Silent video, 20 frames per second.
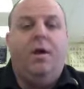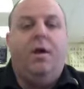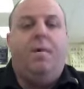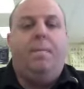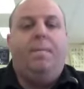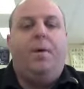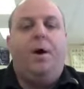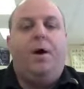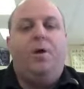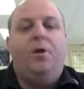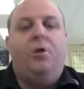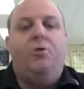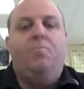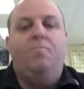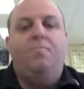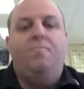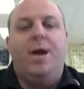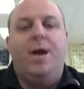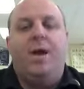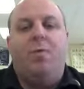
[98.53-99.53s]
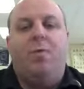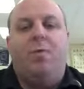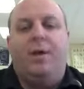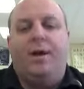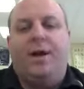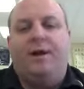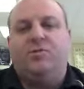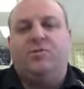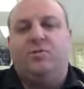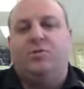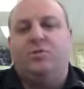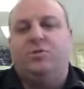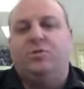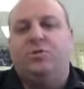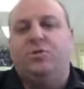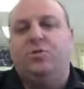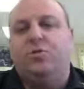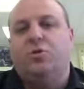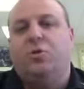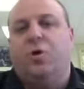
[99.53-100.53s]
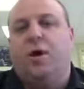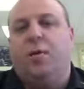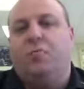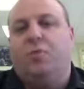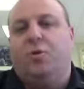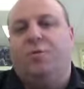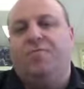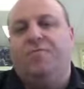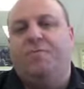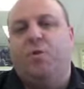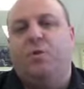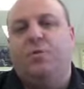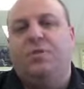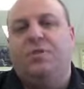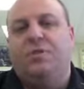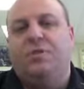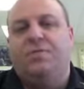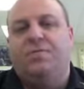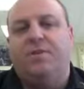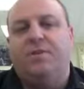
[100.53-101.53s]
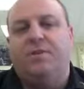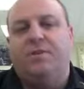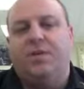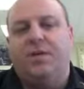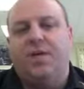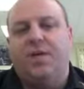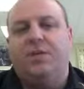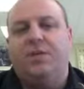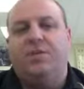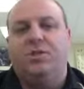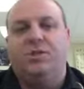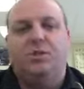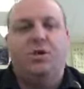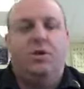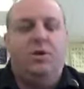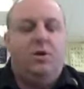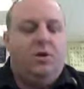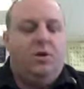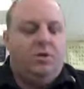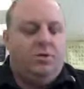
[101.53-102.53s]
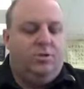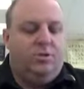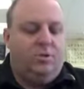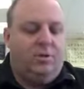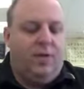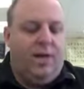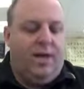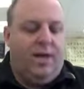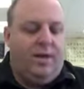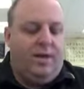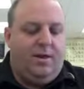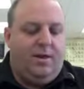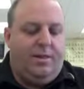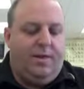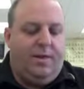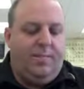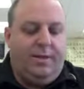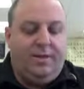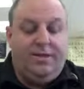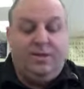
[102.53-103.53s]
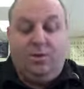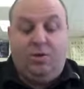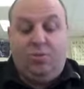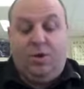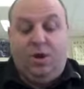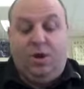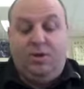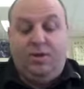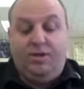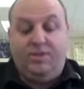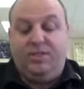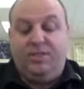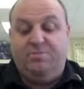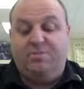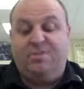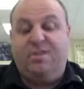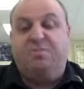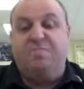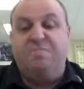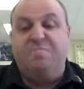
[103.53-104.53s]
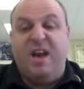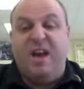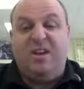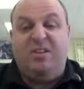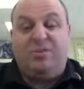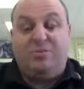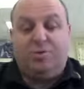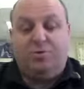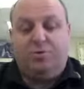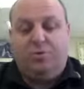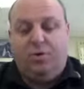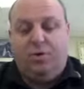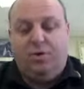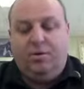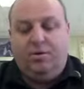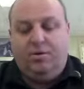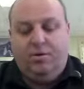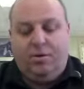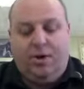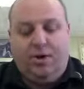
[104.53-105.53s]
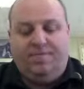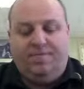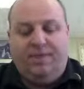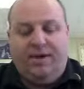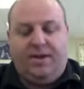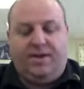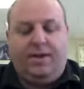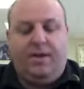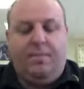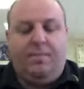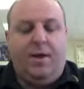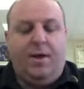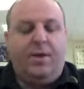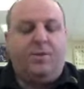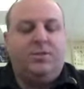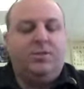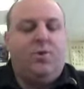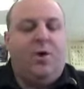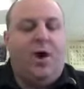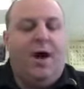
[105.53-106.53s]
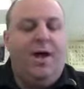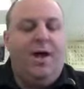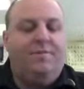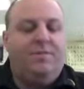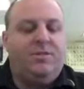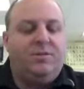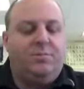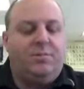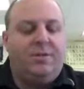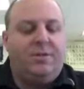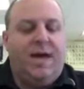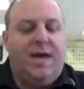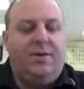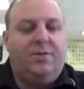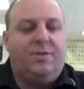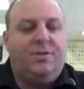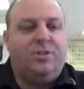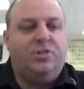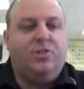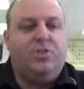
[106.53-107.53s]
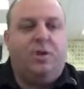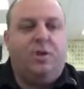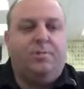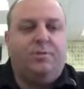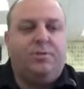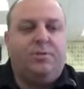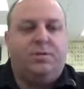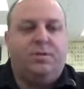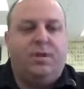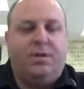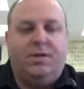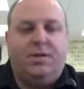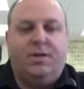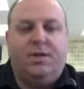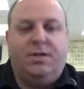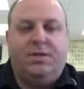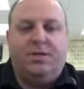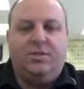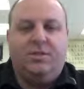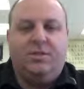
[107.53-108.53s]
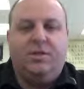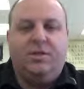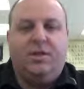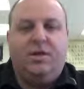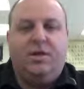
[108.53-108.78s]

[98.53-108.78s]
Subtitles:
But you may want to have students do a more focused investigation so that they might say, well, it seems like metals would affect them. And so I have some metallic strips like this